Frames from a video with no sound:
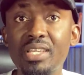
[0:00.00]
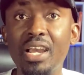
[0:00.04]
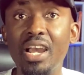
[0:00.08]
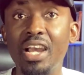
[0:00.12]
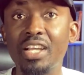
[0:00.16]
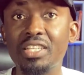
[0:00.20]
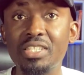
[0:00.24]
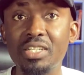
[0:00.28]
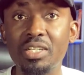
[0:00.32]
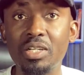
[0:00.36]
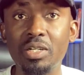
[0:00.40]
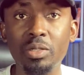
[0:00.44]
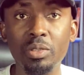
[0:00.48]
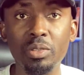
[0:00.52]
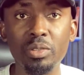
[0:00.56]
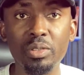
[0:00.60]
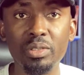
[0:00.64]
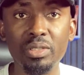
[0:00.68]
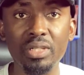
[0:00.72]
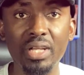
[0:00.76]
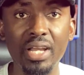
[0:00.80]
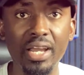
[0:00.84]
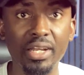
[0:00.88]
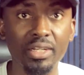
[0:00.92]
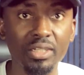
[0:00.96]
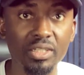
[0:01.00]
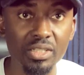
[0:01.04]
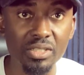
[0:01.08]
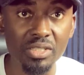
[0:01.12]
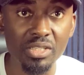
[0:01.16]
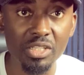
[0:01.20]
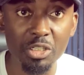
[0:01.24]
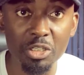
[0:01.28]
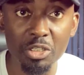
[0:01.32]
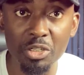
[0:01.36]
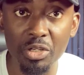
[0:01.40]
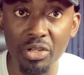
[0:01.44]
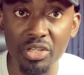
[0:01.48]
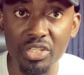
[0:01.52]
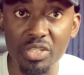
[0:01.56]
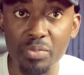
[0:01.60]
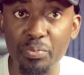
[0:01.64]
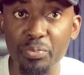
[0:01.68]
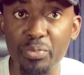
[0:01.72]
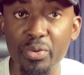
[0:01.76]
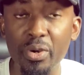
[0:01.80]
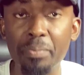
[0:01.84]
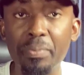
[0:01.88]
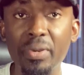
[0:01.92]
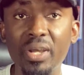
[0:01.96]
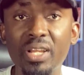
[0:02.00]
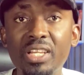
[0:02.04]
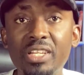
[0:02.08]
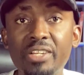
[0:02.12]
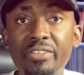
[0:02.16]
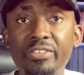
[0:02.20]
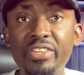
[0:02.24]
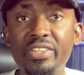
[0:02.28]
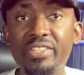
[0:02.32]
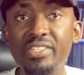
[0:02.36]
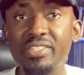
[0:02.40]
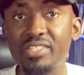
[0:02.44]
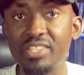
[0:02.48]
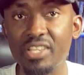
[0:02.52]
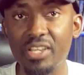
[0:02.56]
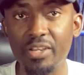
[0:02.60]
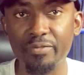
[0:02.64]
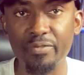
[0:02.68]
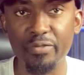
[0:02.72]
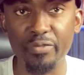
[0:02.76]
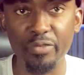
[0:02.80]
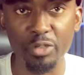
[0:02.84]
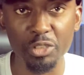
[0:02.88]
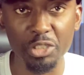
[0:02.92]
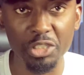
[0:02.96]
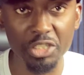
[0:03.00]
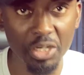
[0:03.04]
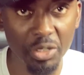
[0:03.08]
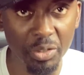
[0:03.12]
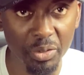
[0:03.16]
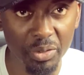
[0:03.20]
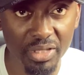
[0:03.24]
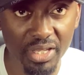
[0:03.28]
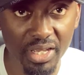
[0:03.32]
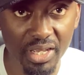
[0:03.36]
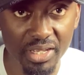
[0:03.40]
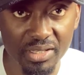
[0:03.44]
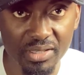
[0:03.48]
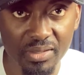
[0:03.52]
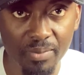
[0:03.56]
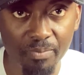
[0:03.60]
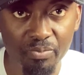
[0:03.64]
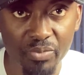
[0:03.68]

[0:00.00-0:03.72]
article and decisions properly reserved for shareholders.